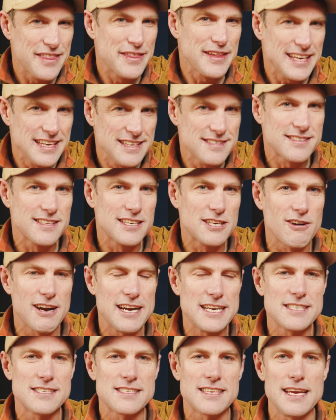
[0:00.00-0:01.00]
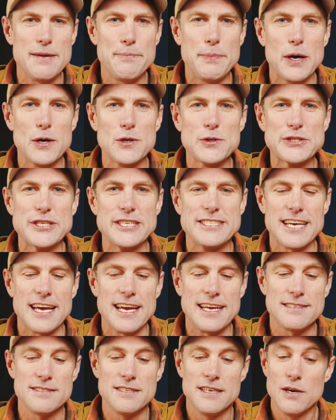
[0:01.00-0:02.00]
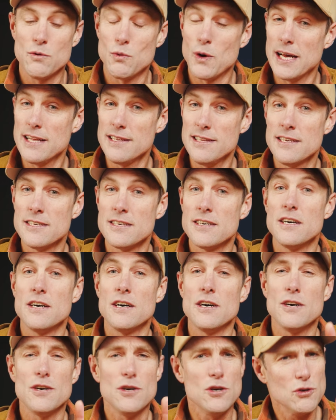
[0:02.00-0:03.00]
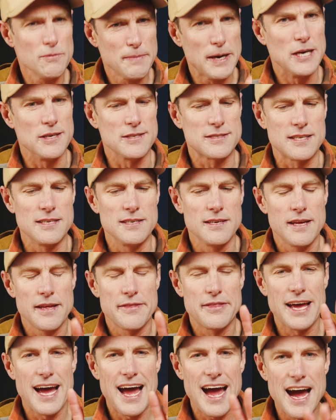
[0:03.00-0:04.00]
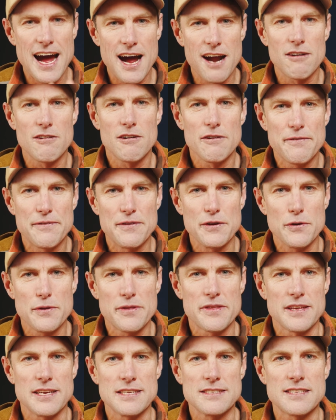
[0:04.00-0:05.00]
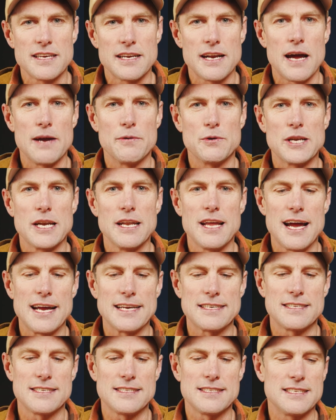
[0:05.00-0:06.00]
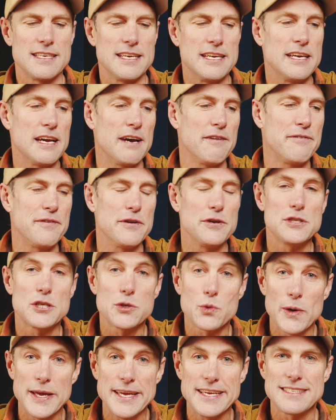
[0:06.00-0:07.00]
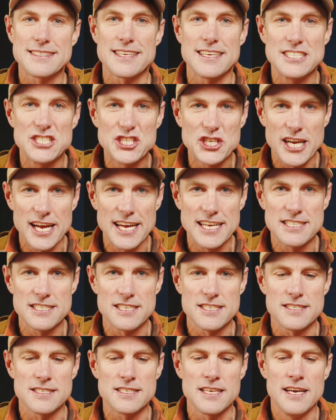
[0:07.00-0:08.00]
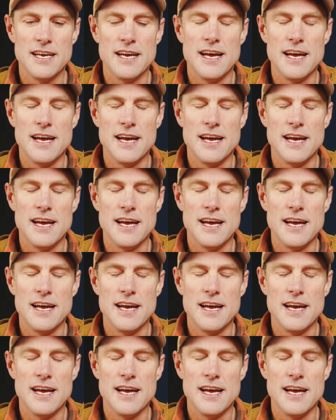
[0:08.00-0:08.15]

these the greatest ski poles to date? Well, almost. There are a few things that I would like to see, a few tweaks and changes.